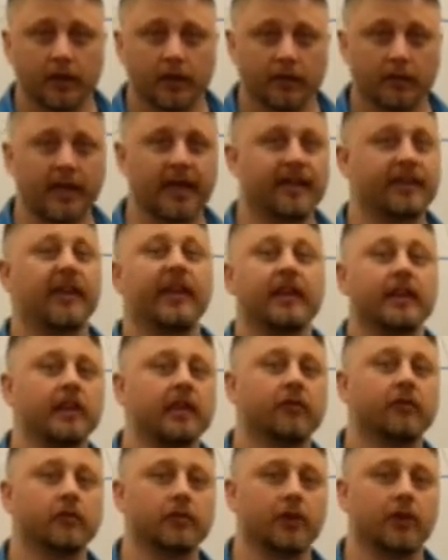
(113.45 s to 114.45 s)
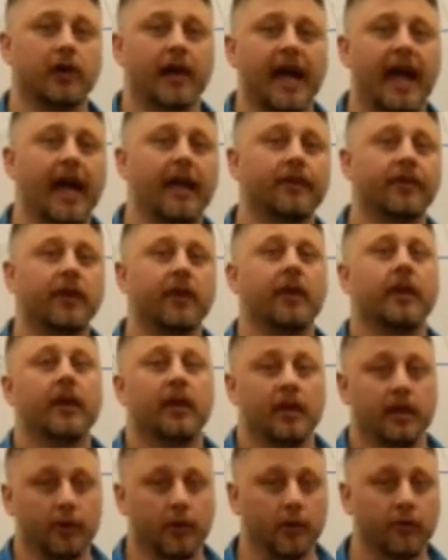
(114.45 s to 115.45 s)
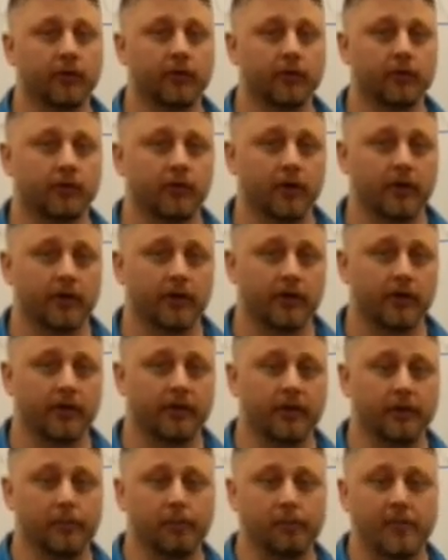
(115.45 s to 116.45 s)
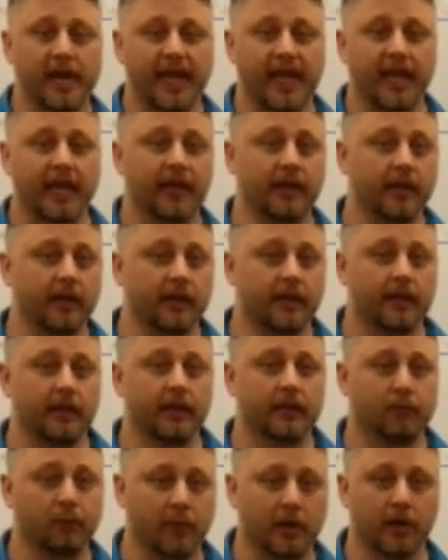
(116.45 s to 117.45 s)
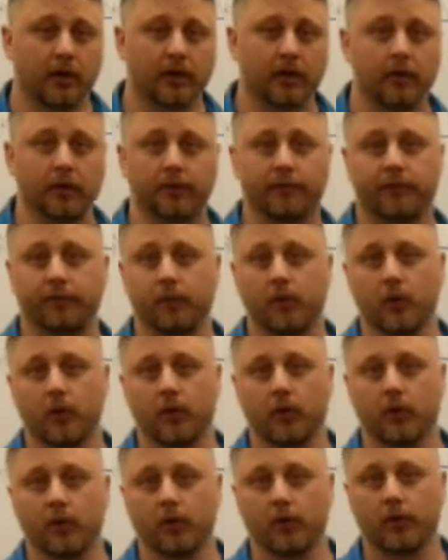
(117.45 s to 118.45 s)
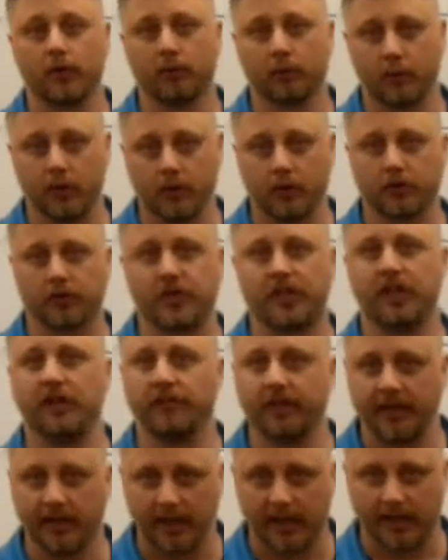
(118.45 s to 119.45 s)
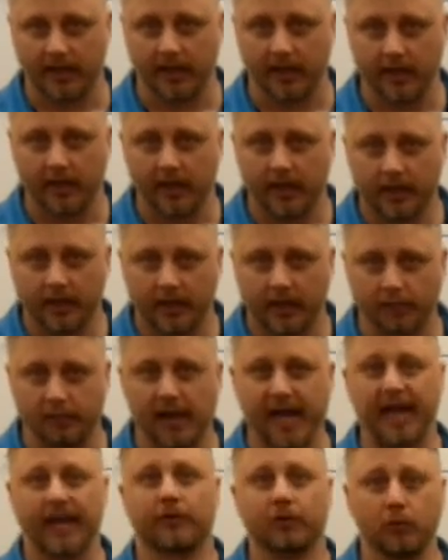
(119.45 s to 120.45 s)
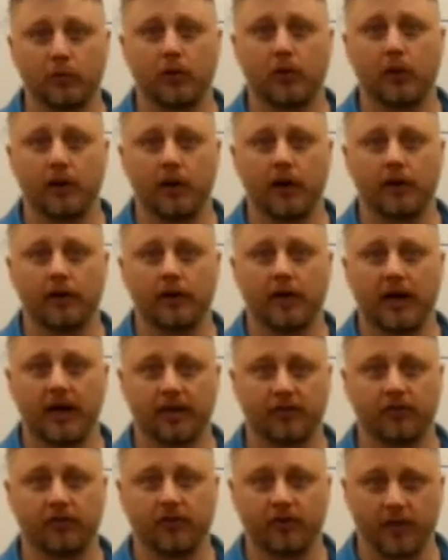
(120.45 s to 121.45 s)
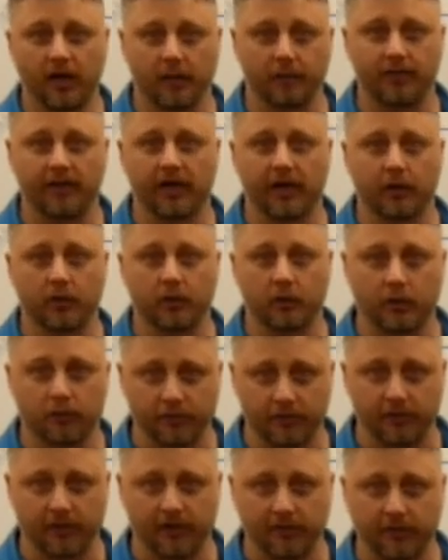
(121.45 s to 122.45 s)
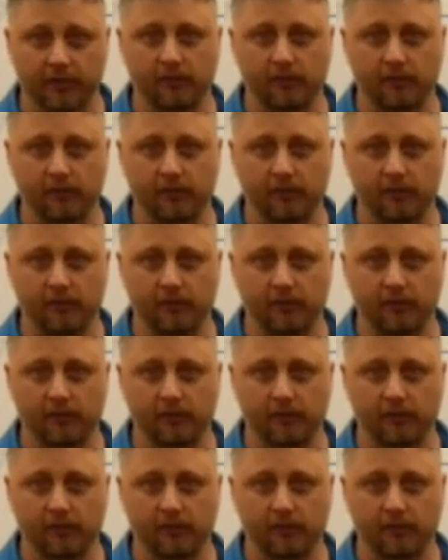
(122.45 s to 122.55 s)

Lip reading: lactate level you're at. Those are the main markers for we're achieving a maximal oxygen uptake, or we're achieving a